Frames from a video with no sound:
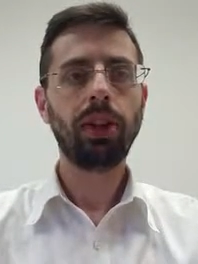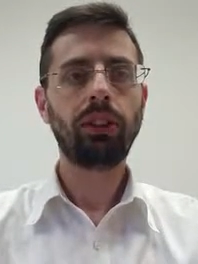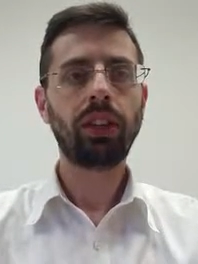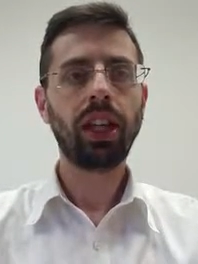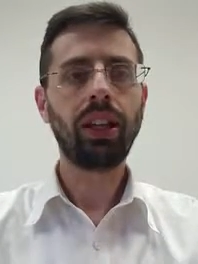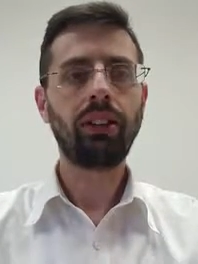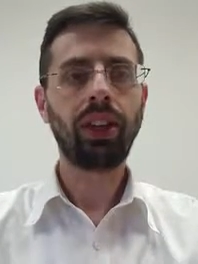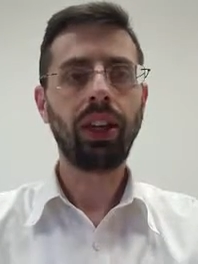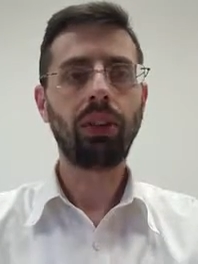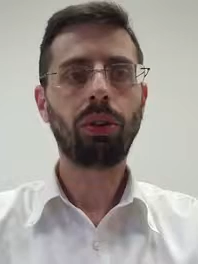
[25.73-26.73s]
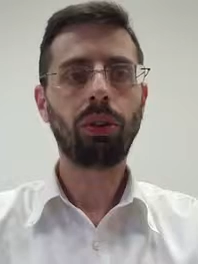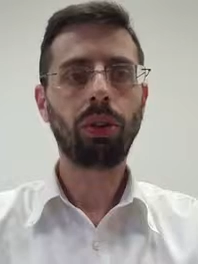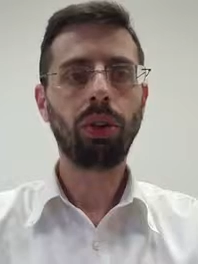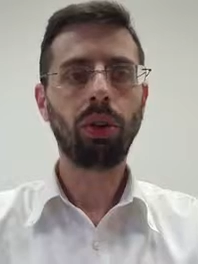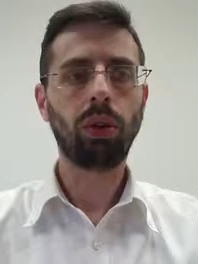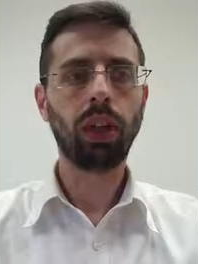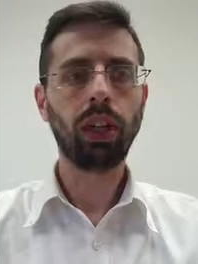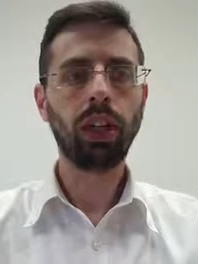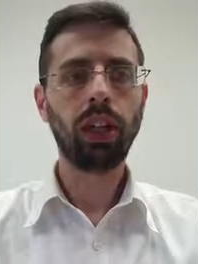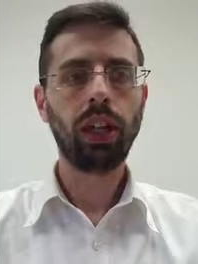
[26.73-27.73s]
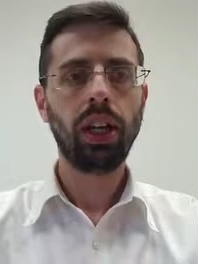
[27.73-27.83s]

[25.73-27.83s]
must let his hair grow long,